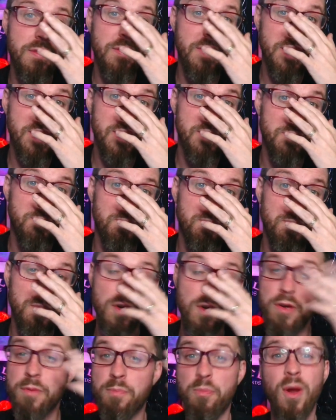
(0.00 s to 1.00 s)
the
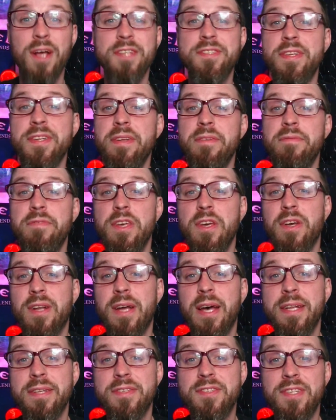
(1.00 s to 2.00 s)
current president of the
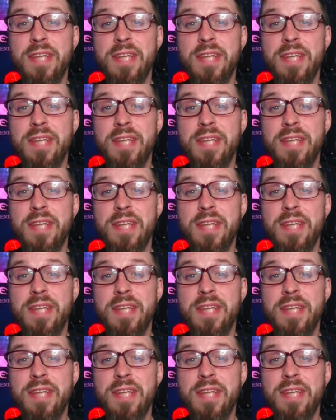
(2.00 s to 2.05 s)
United